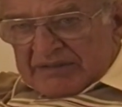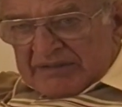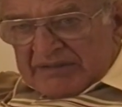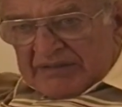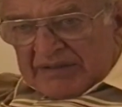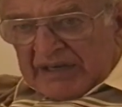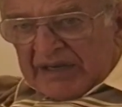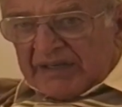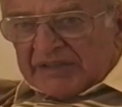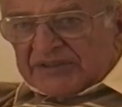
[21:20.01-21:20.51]

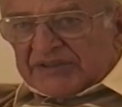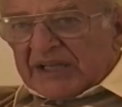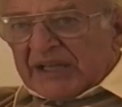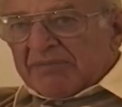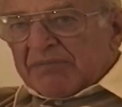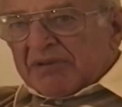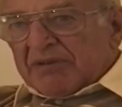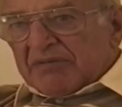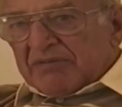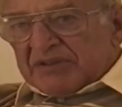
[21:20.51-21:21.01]
our
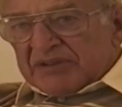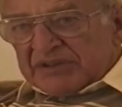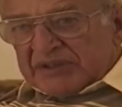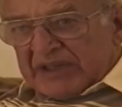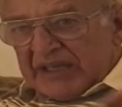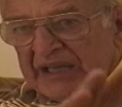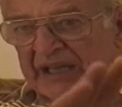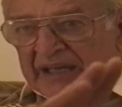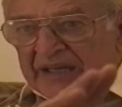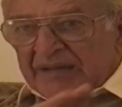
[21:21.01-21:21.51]
assignment was
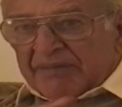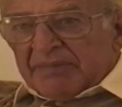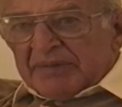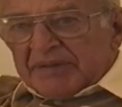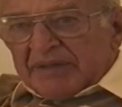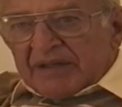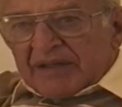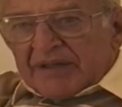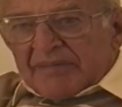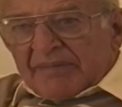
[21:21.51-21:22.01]
to head up
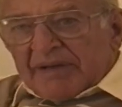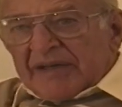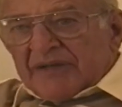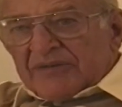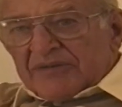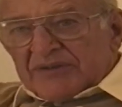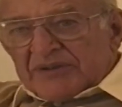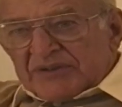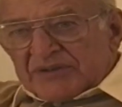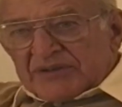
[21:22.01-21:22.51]
into the
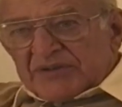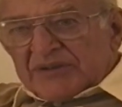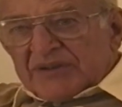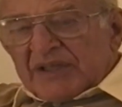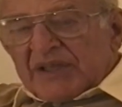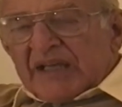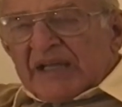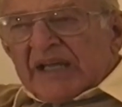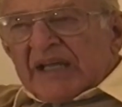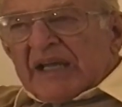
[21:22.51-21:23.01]
mountains,
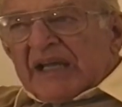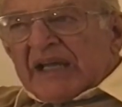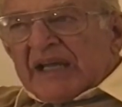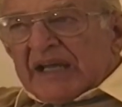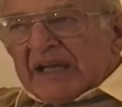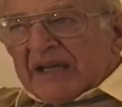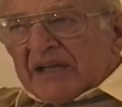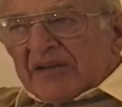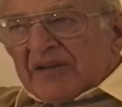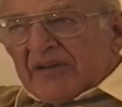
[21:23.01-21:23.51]

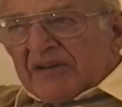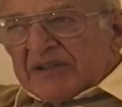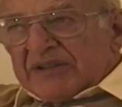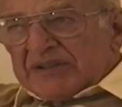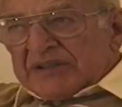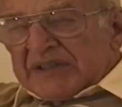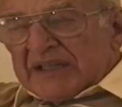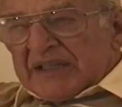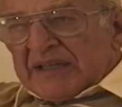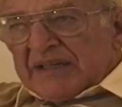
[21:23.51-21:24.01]
and of
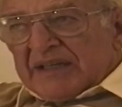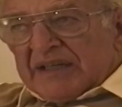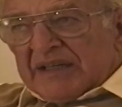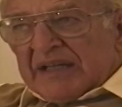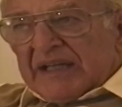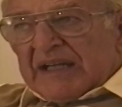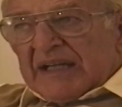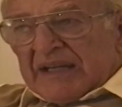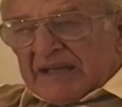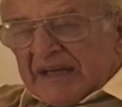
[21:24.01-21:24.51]
course
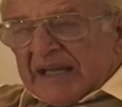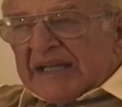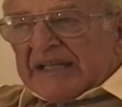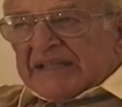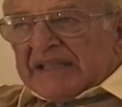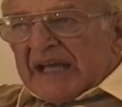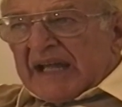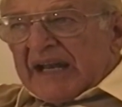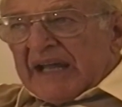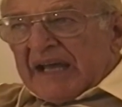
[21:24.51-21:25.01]

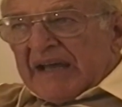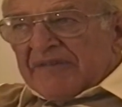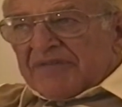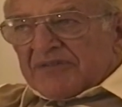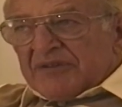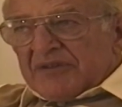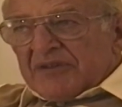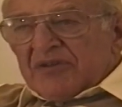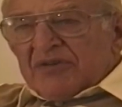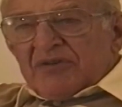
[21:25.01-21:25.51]
late that
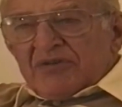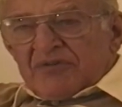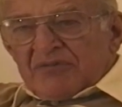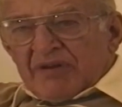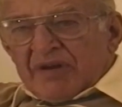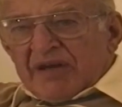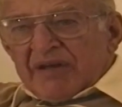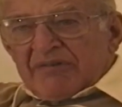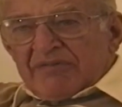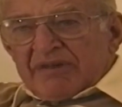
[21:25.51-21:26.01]
afternoon,
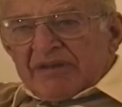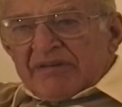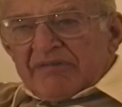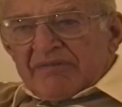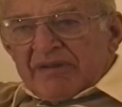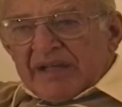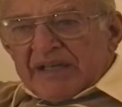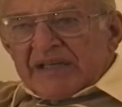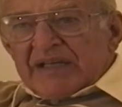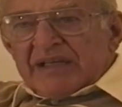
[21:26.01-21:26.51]
we
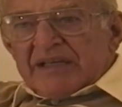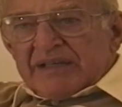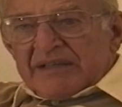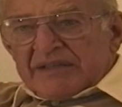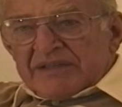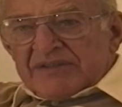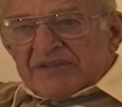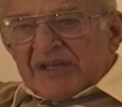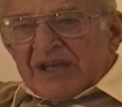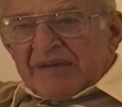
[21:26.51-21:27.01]
ran into
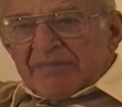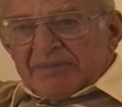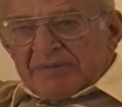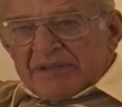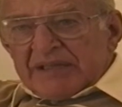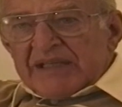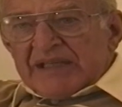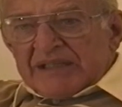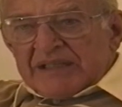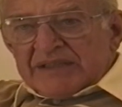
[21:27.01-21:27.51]
the
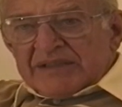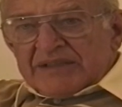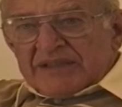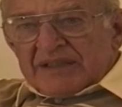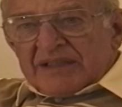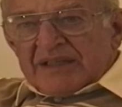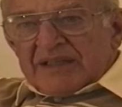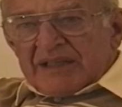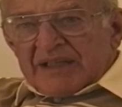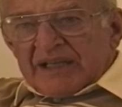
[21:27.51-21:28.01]
Japanese,
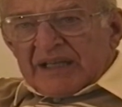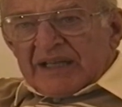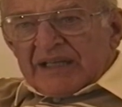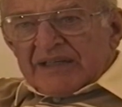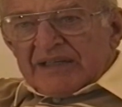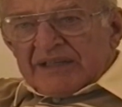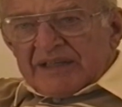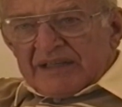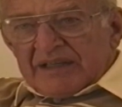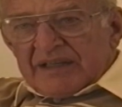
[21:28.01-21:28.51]

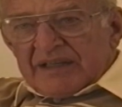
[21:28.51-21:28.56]
and